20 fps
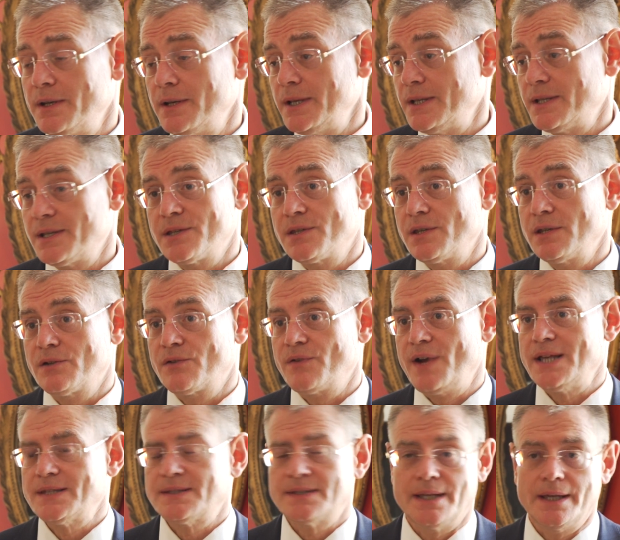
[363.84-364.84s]
it is
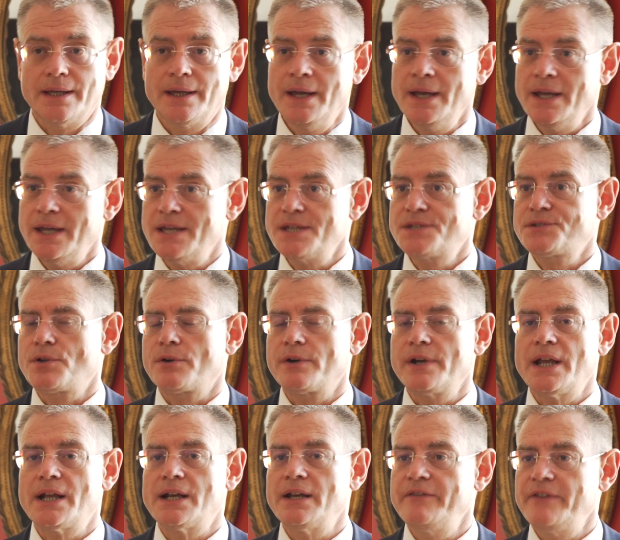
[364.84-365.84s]
interesting,
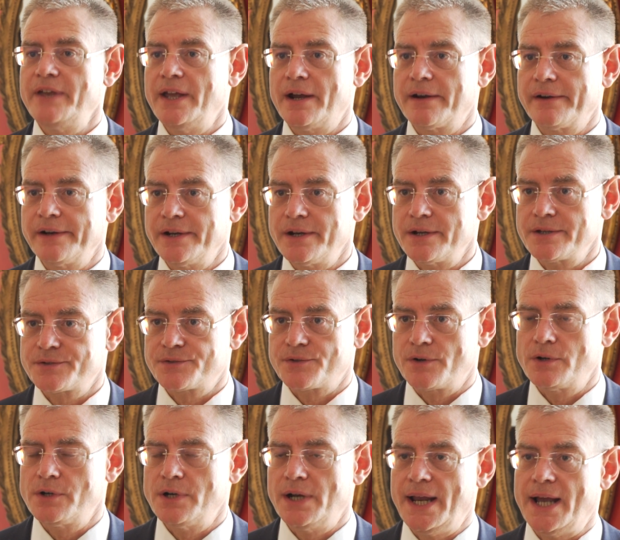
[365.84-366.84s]
historically we are in a
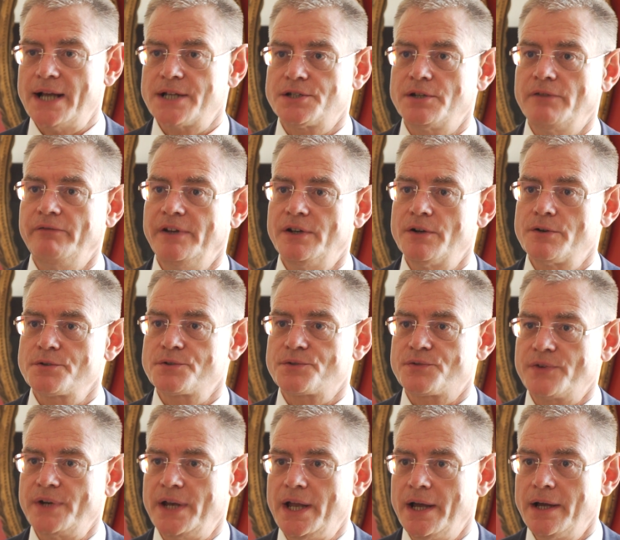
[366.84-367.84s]
strong connection with
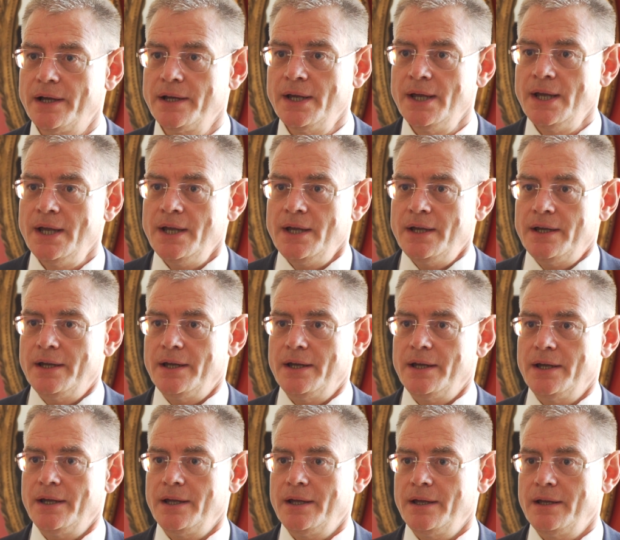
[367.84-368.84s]
Austria,
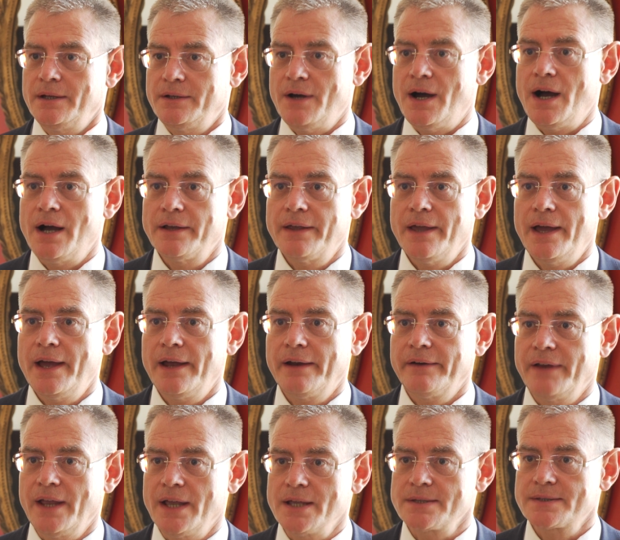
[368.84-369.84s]
the
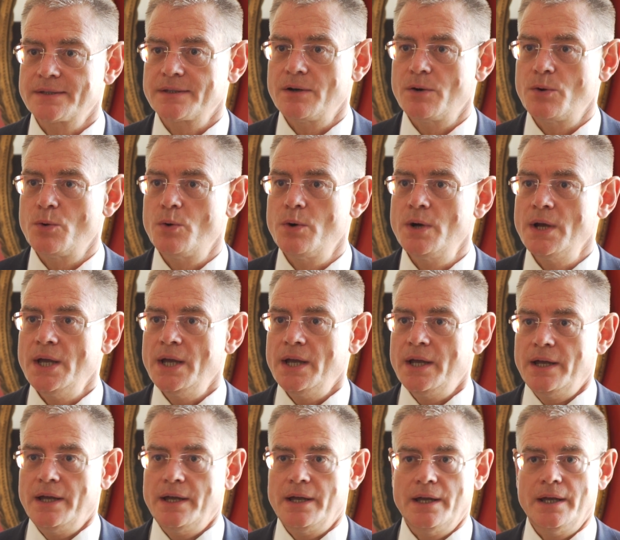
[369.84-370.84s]
Hungarians, so
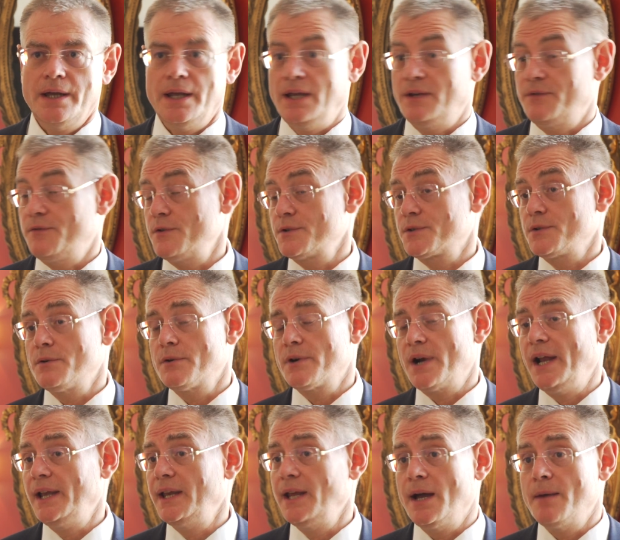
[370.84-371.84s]
it was
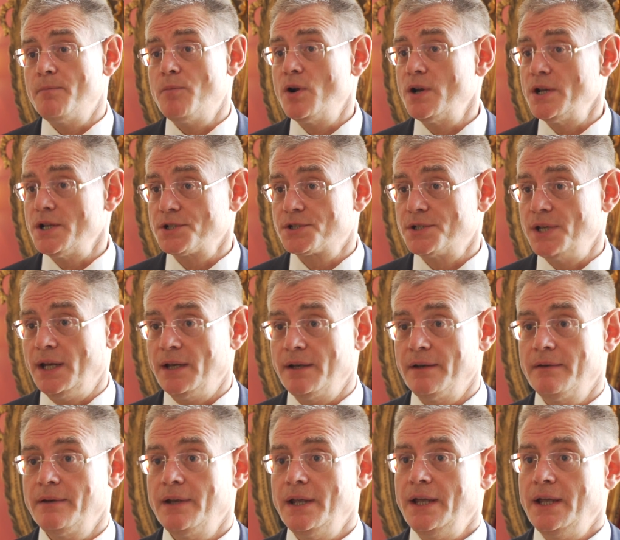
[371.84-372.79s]
already abolished in